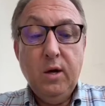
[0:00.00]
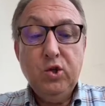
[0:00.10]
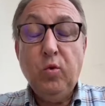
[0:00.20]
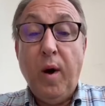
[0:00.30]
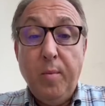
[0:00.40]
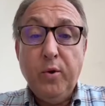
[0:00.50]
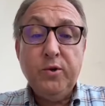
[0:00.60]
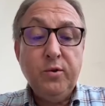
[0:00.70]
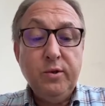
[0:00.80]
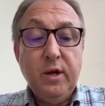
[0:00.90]
So my
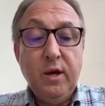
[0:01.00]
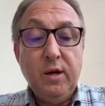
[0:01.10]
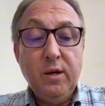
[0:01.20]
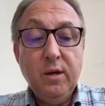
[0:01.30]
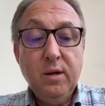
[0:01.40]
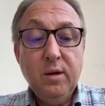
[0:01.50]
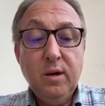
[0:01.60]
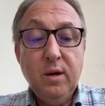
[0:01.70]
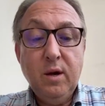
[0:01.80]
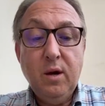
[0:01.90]
personal take,
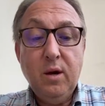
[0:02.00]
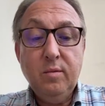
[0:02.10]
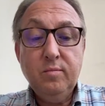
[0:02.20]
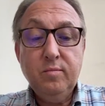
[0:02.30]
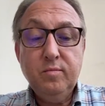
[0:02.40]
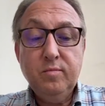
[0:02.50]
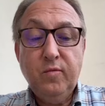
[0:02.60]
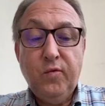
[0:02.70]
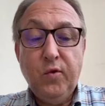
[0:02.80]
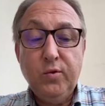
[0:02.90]

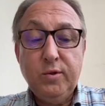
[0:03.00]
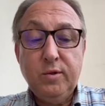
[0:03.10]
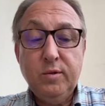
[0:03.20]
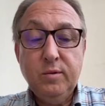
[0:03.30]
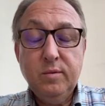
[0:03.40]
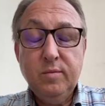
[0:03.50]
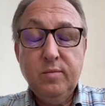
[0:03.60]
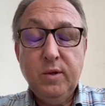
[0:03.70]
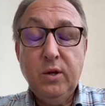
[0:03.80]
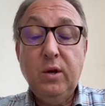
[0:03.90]
first,
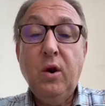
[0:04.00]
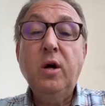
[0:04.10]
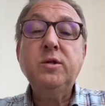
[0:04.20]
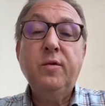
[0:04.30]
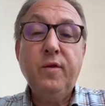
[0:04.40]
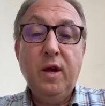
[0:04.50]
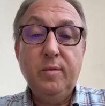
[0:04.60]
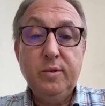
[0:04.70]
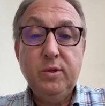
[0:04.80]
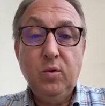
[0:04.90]
there are lots of
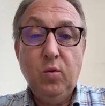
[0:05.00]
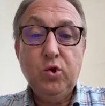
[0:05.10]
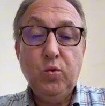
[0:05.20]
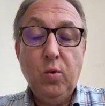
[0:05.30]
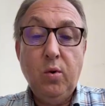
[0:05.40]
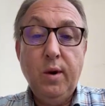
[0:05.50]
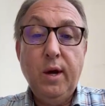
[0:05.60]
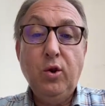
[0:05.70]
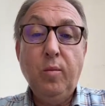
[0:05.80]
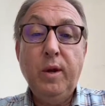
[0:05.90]
games which were
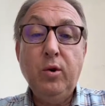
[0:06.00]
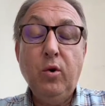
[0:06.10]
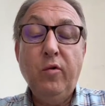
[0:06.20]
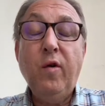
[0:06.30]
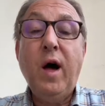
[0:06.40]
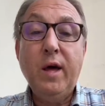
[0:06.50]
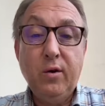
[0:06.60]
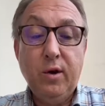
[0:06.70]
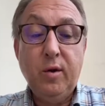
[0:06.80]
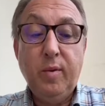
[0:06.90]
in the middle of
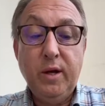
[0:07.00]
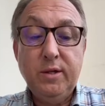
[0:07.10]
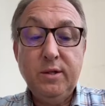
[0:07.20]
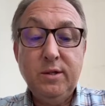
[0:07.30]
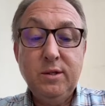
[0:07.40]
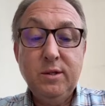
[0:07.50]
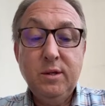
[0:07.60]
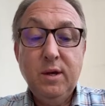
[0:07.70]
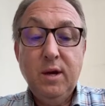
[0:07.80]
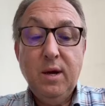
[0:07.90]
iconic places.
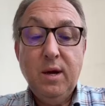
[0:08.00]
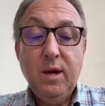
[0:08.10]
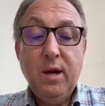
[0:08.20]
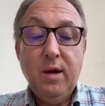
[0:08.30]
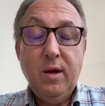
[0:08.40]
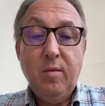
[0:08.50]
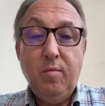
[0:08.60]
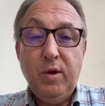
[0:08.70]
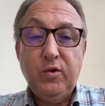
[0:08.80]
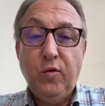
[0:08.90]

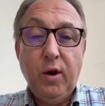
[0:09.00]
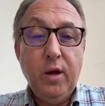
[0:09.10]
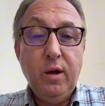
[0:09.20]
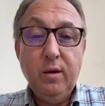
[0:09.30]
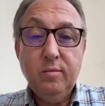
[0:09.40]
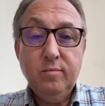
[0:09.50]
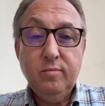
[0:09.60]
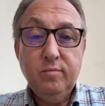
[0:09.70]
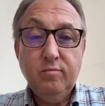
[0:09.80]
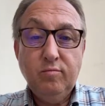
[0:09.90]
Beach volley
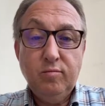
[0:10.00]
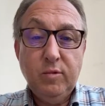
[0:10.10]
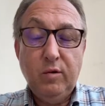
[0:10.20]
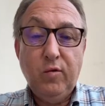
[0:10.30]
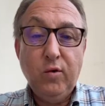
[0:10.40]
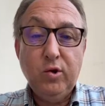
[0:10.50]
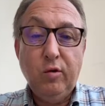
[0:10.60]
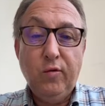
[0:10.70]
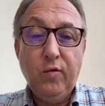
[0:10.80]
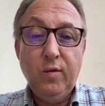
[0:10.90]
in front
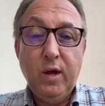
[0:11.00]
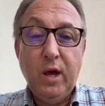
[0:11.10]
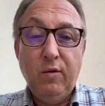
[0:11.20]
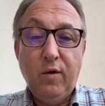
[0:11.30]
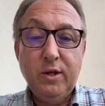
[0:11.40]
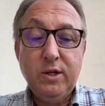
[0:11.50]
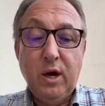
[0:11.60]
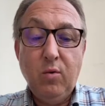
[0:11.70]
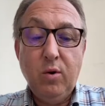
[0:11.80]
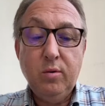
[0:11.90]
of Eiffel
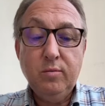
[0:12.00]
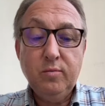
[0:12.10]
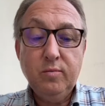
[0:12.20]
Tower,